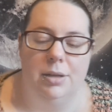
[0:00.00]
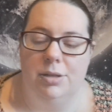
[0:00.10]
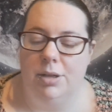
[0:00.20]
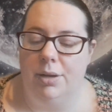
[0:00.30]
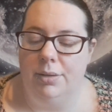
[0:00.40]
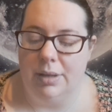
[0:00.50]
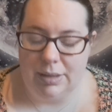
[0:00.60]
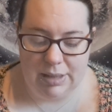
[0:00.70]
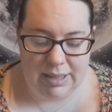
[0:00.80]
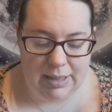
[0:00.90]
So
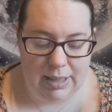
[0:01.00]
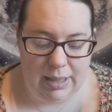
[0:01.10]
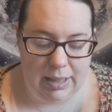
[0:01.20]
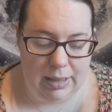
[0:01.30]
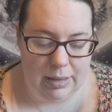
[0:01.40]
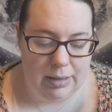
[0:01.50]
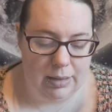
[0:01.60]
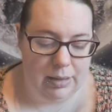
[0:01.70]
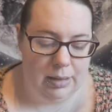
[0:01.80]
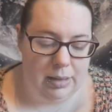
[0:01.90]
that's the
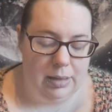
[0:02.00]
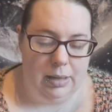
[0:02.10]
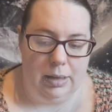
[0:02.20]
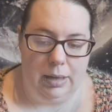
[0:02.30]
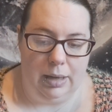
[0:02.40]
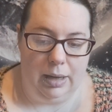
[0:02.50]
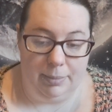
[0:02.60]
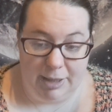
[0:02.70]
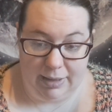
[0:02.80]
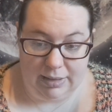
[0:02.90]

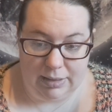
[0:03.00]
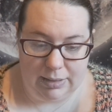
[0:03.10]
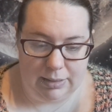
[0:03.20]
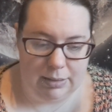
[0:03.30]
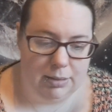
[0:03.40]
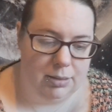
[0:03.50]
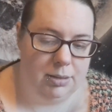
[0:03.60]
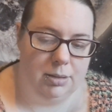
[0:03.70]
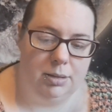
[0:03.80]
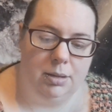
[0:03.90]
amethyst
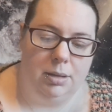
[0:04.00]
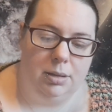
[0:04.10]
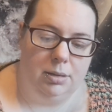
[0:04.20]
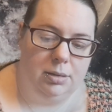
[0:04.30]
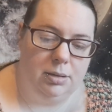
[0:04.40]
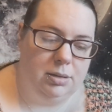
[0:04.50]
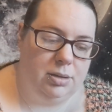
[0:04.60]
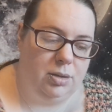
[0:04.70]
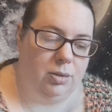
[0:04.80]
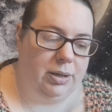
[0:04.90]

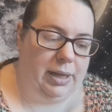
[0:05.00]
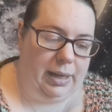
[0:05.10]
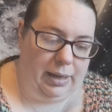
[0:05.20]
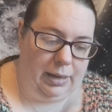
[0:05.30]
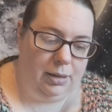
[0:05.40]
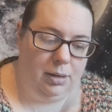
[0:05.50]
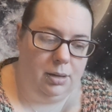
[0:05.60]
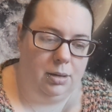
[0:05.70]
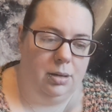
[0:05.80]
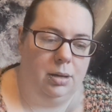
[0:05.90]
that's gone in.
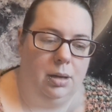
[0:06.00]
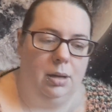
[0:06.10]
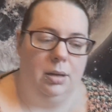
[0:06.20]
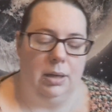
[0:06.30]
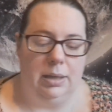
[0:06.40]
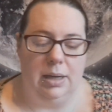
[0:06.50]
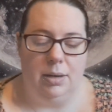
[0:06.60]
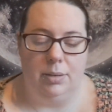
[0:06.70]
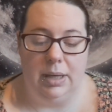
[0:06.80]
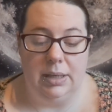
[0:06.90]
And
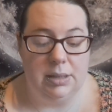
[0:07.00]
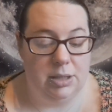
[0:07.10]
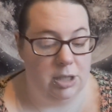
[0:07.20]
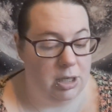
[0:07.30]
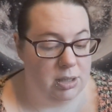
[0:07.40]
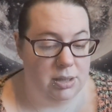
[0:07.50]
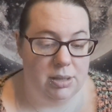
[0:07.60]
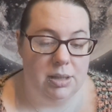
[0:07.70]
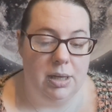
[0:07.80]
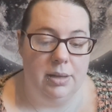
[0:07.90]
now it's
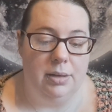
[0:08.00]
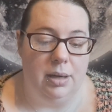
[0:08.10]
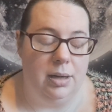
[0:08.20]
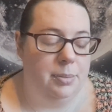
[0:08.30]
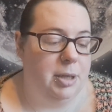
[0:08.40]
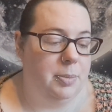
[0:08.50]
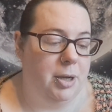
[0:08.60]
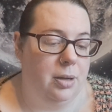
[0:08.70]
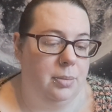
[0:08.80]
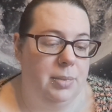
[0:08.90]
just the lemon
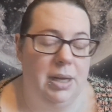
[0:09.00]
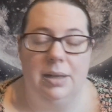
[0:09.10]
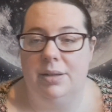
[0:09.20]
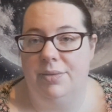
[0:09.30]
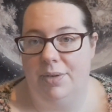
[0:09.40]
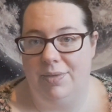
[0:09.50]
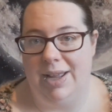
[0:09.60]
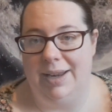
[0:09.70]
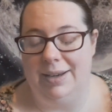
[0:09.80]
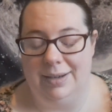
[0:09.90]
balm and the
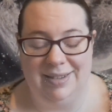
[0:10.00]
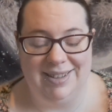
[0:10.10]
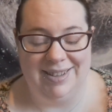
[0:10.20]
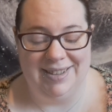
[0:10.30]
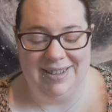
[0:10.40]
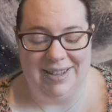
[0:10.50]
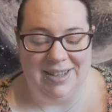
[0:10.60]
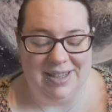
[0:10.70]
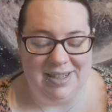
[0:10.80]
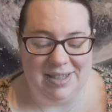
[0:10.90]
vervain.
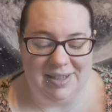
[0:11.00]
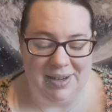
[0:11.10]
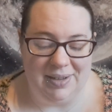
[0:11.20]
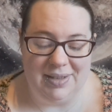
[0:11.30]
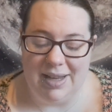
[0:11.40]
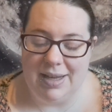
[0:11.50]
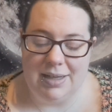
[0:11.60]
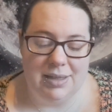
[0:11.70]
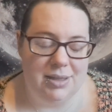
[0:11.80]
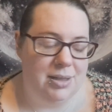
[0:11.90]
So
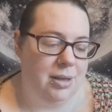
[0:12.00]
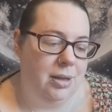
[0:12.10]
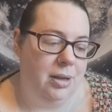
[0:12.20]
these,